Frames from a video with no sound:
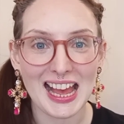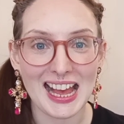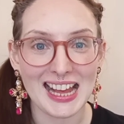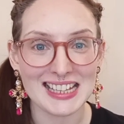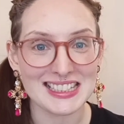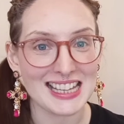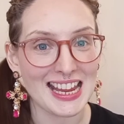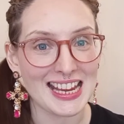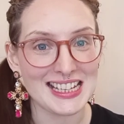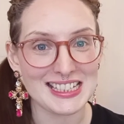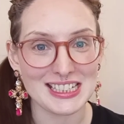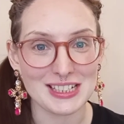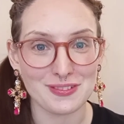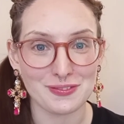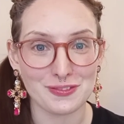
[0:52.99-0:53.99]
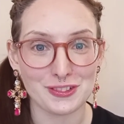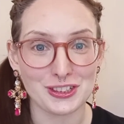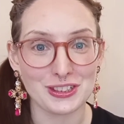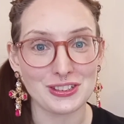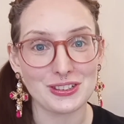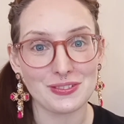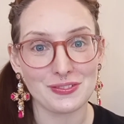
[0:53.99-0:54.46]
at a
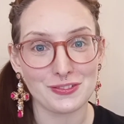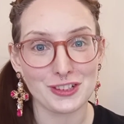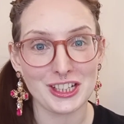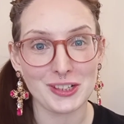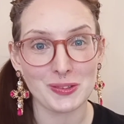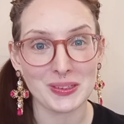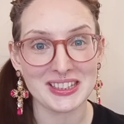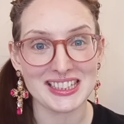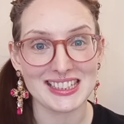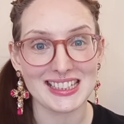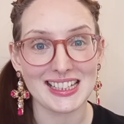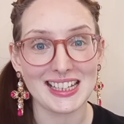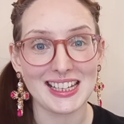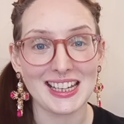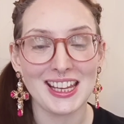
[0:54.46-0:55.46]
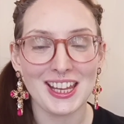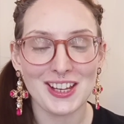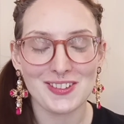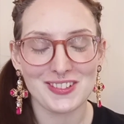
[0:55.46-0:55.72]
different frequency,